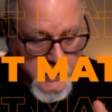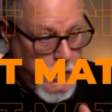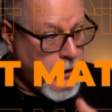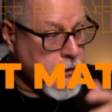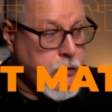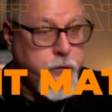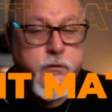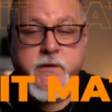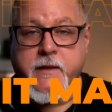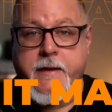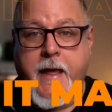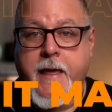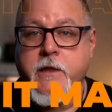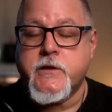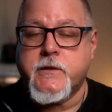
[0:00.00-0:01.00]

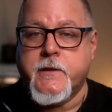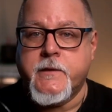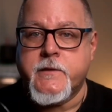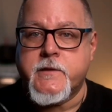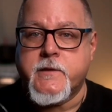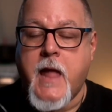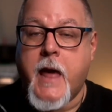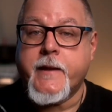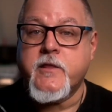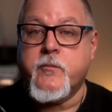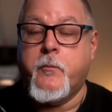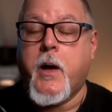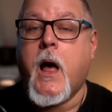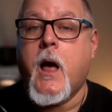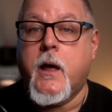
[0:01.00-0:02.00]
hallucinations not as
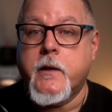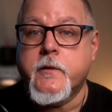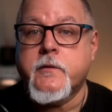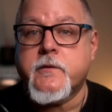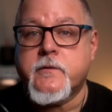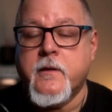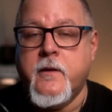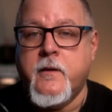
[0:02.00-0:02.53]
bugs,